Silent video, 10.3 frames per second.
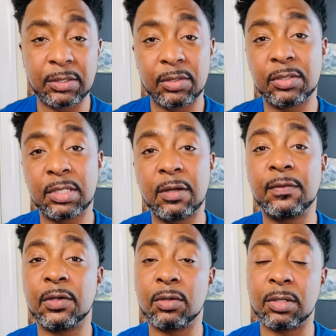yourself,
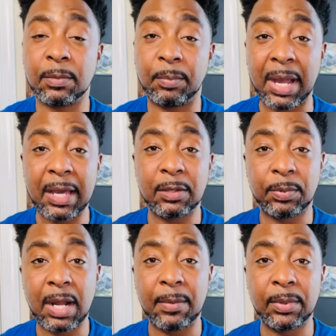you're going to buy the
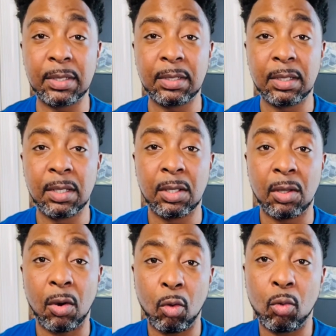property,
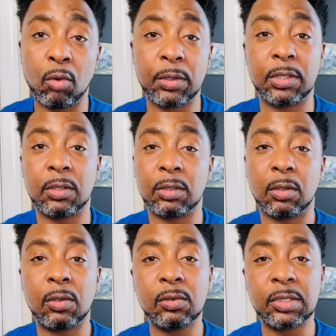or you're going to
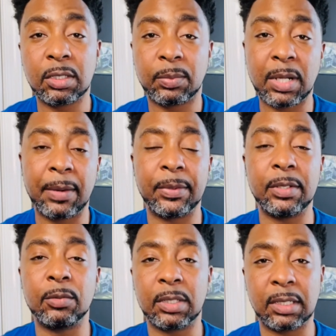wholesale the property.
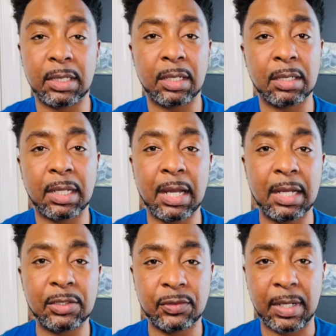You want to get it under
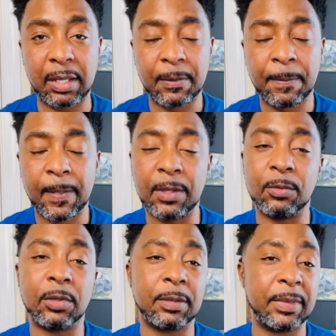contract. You
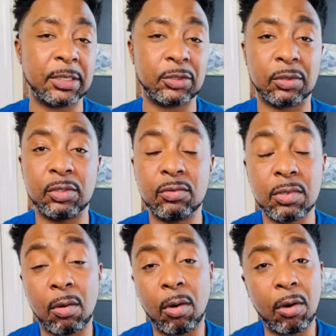want to make sure you
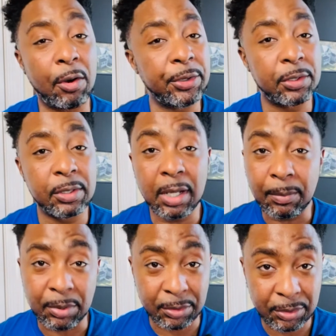know all your
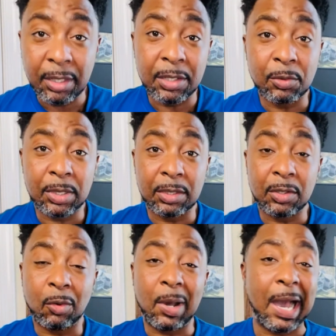numbers. You want to
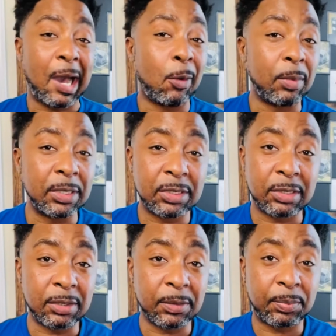know how much
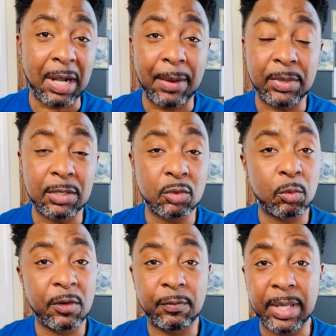the property is
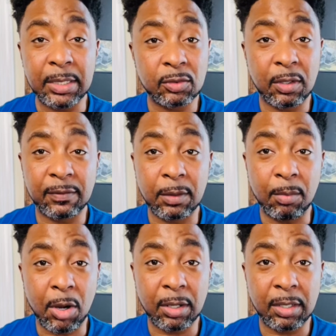worth based off the
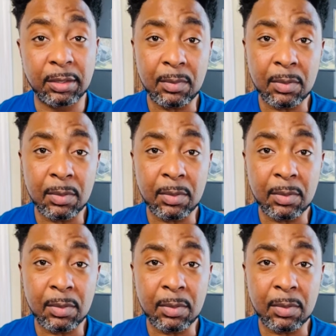market,